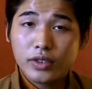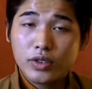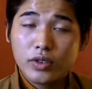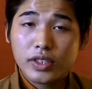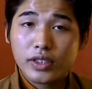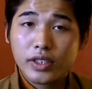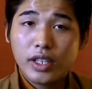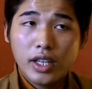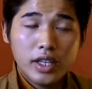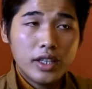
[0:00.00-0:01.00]
children.
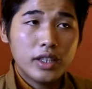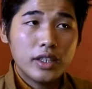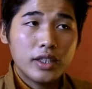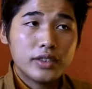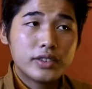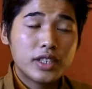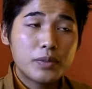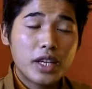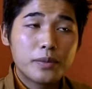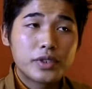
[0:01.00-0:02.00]

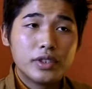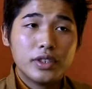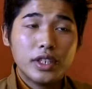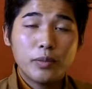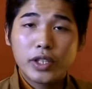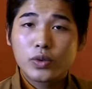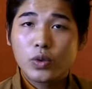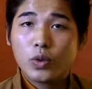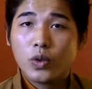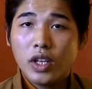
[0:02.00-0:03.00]
Sometimes in my
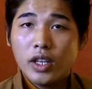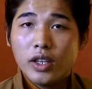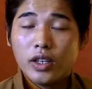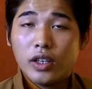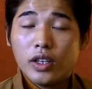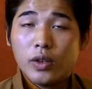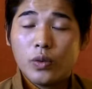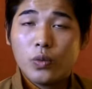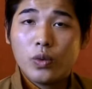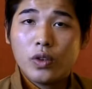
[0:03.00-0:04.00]
school, I
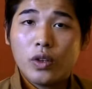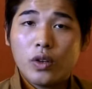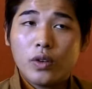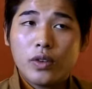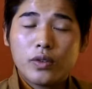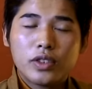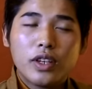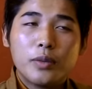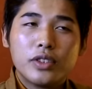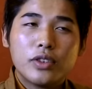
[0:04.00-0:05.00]

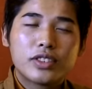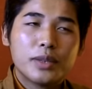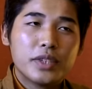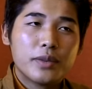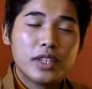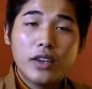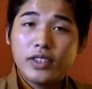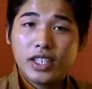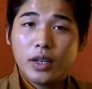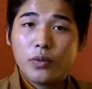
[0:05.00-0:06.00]
mean not sometimes,
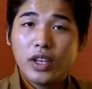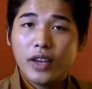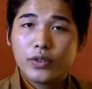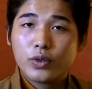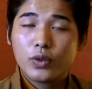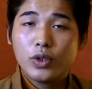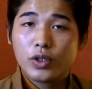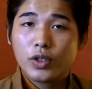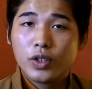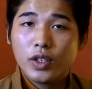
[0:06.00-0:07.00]
every time we have to
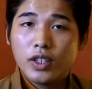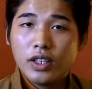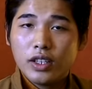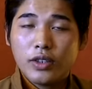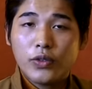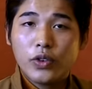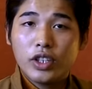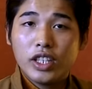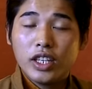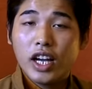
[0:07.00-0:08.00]
cook
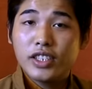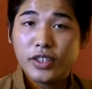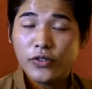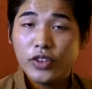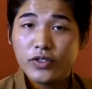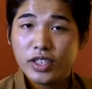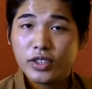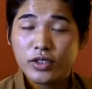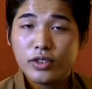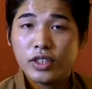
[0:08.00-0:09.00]
for the 150
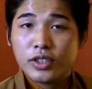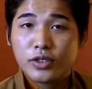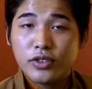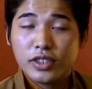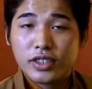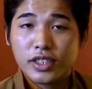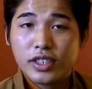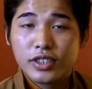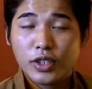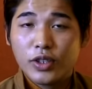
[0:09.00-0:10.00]
students.
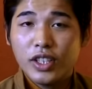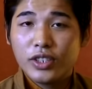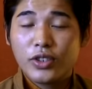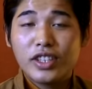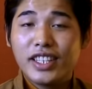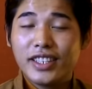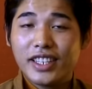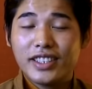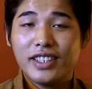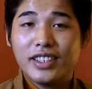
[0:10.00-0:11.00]
So don't think
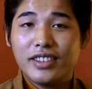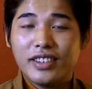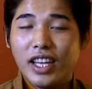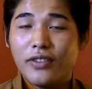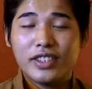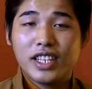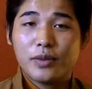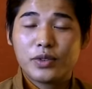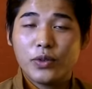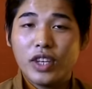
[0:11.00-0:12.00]
that every
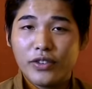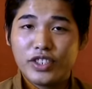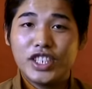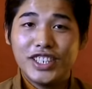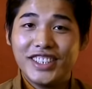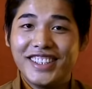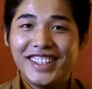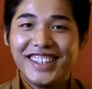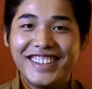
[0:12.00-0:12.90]
time, so we have turn